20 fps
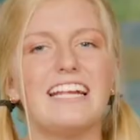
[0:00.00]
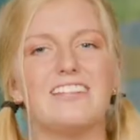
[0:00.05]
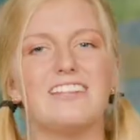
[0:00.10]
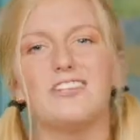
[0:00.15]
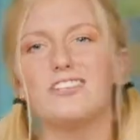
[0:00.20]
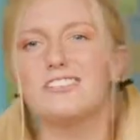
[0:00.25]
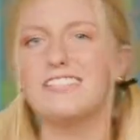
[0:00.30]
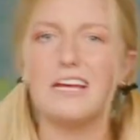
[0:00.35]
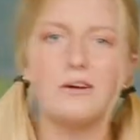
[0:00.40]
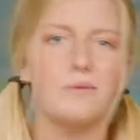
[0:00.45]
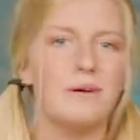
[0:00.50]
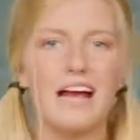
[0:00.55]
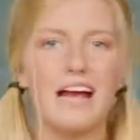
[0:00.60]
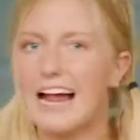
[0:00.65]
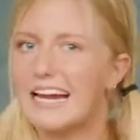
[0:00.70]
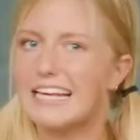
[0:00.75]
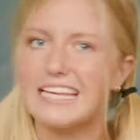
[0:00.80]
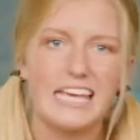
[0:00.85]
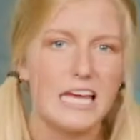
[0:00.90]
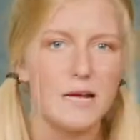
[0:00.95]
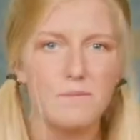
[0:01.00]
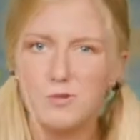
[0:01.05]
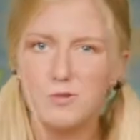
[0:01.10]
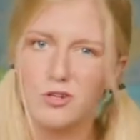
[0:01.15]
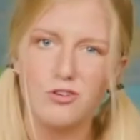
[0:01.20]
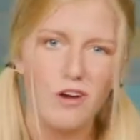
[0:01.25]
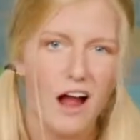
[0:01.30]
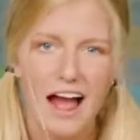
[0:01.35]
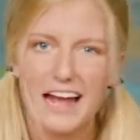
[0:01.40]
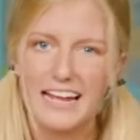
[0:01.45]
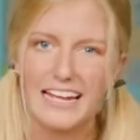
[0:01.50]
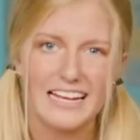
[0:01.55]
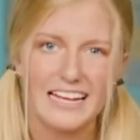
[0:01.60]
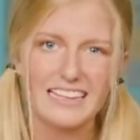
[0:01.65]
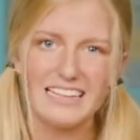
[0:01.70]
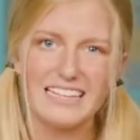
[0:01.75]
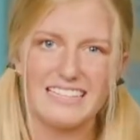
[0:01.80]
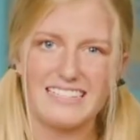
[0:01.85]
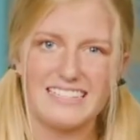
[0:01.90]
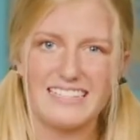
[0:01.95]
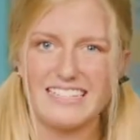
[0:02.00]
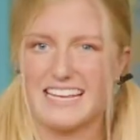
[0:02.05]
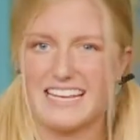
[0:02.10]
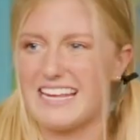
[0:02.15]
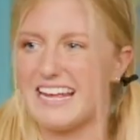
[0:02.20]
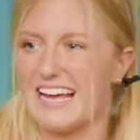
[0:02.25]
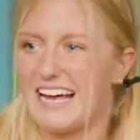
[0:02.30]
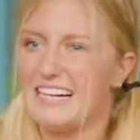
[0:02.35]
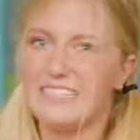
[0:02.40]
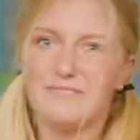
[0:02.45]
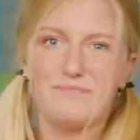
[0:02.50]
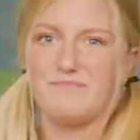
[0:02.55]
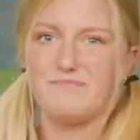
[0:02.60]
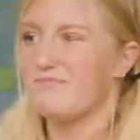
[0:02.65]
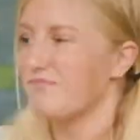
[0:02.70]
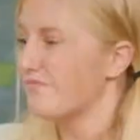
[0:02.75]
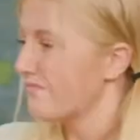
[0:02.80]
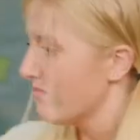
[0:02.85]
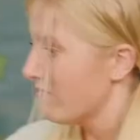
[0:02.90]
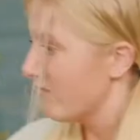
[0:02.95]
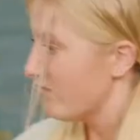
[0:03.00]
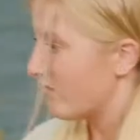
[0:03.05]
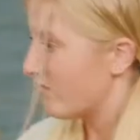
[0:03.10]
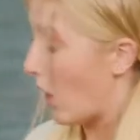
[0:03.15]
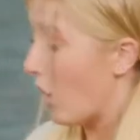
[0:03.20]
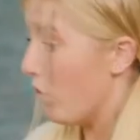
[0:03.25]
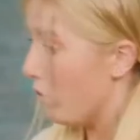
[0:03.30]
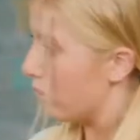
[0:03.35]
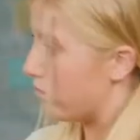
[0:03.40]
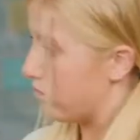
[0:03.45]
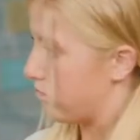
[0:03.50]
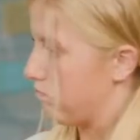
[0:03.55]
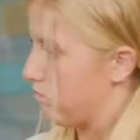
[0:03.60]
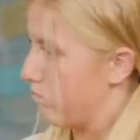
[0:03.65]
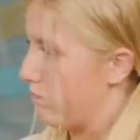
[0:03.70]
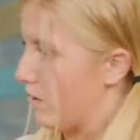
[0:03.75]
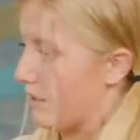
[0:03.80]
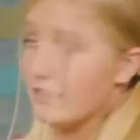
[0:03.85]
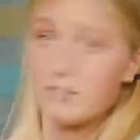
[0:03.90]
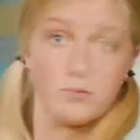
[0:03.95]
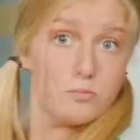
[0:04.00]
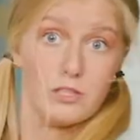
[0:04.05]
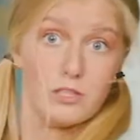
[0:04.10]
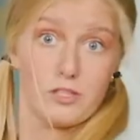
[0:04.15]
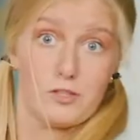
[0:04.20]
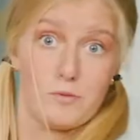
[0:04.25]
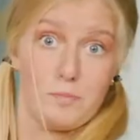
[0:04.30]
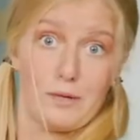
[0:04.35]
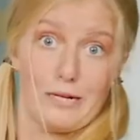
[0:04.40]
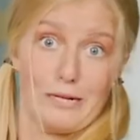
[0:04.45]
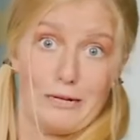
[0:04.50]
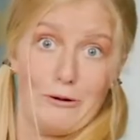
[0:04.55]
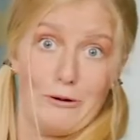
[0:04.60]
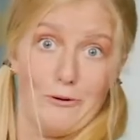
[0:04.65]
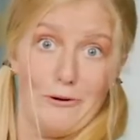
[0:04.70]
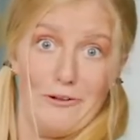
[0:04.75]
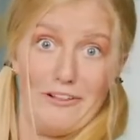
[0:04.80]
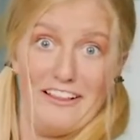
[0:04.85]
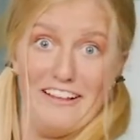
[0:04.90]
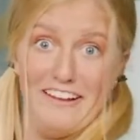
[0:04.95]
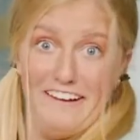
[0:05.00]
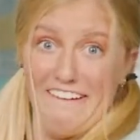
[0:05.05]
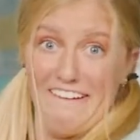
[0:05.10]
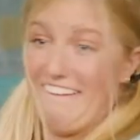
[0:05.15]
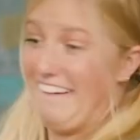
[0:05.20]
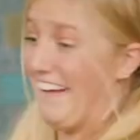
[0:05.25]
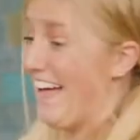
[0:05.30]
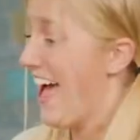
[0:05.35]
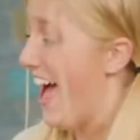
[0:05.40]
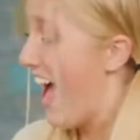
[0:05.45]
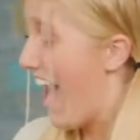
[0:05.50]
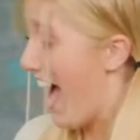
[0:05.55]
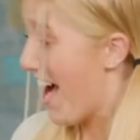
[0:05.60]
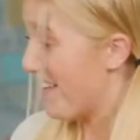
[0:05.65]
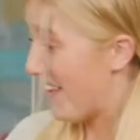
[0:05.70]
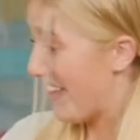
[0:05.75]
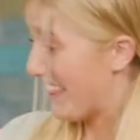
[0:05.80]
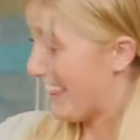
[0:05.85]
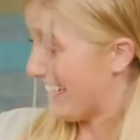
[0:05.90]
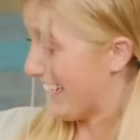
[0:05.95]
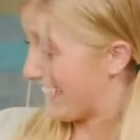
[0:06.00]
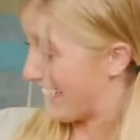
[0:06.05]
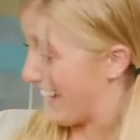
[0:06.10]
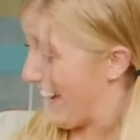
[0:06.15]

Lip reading: it looks like we gotta keep trying. Let's see, well, this one looks pretty cool. How about this